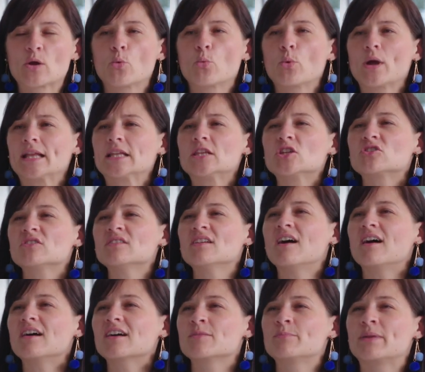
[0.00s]
When you
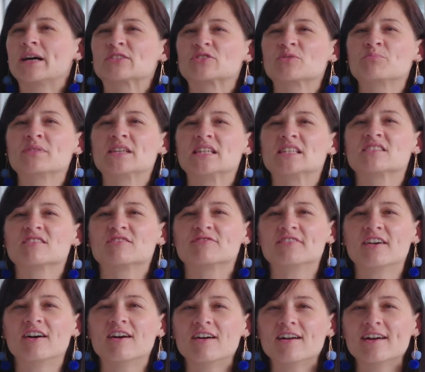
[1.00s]
talk about a piece of
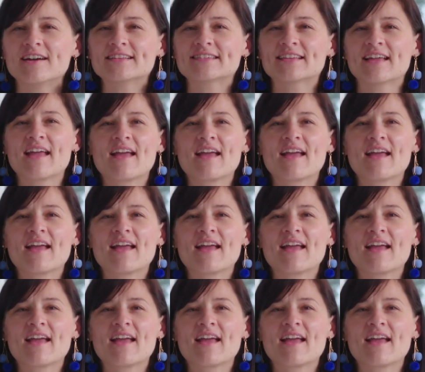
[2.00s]
art,